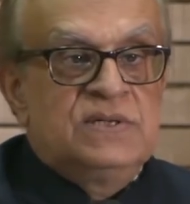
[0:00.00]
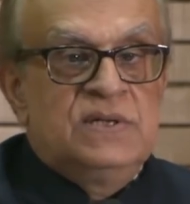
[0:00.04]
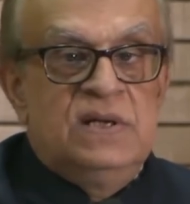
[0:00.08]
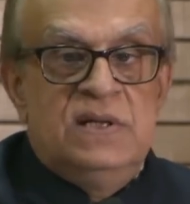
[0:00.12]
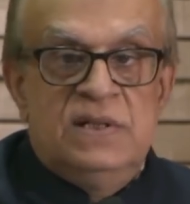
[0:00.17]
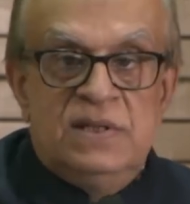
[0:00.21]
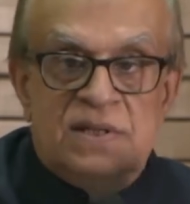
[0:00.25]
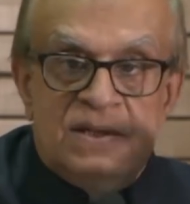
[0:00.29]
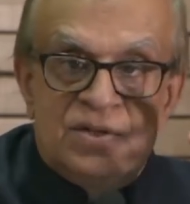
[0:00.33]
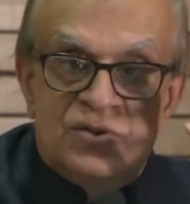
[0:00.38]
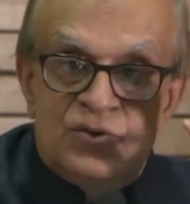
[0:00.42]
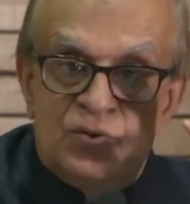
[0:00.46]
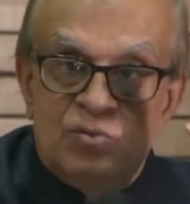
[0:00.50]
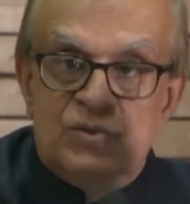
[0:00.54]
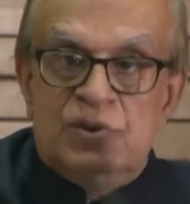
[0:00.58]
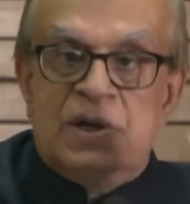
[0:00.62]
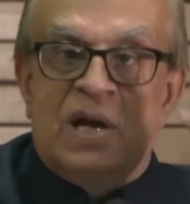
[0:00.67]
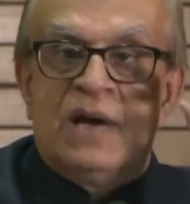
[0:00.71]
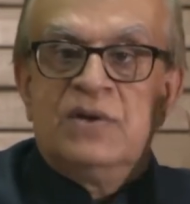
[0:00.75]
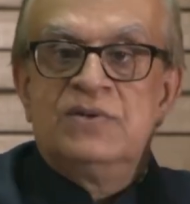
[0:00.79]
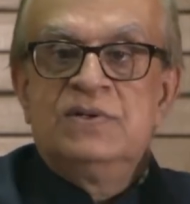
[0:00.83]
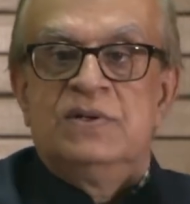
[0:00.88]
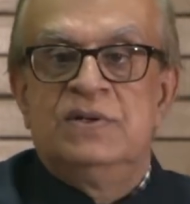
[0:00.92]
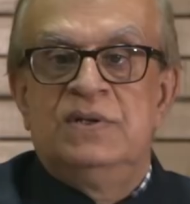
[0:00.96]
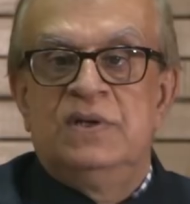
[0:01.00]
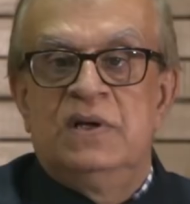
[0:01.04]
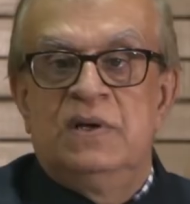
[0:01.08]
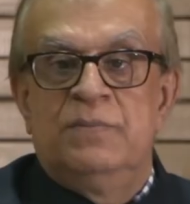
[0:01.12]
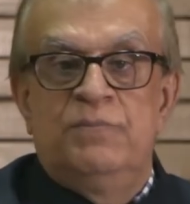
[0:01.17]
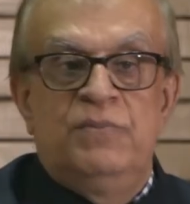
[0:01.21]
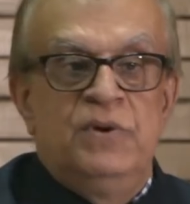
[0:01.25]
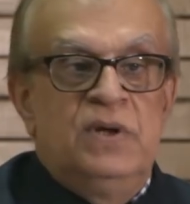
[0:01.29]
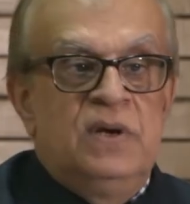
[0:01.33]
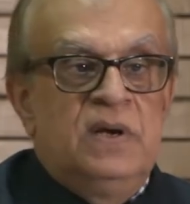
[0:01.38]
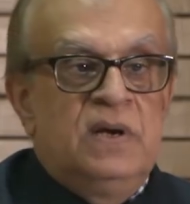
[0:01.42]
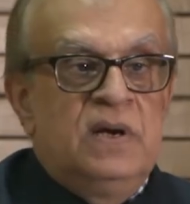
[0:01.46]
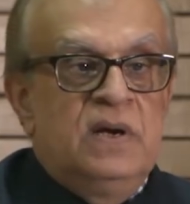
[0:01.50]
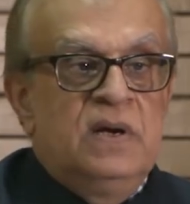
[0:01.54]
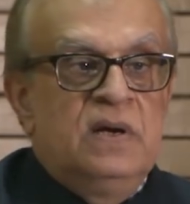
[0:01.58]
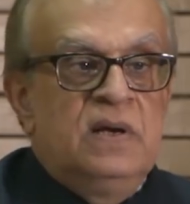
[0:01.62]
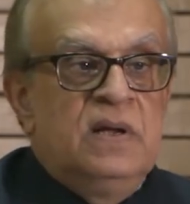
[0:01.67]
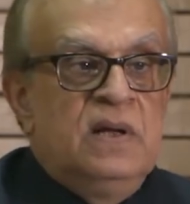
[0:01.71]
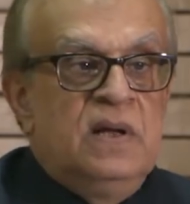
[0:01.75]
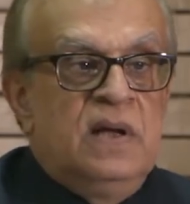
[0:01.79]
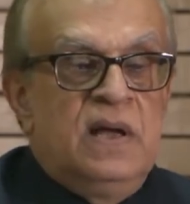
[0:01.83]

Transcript: in this 2000 year period,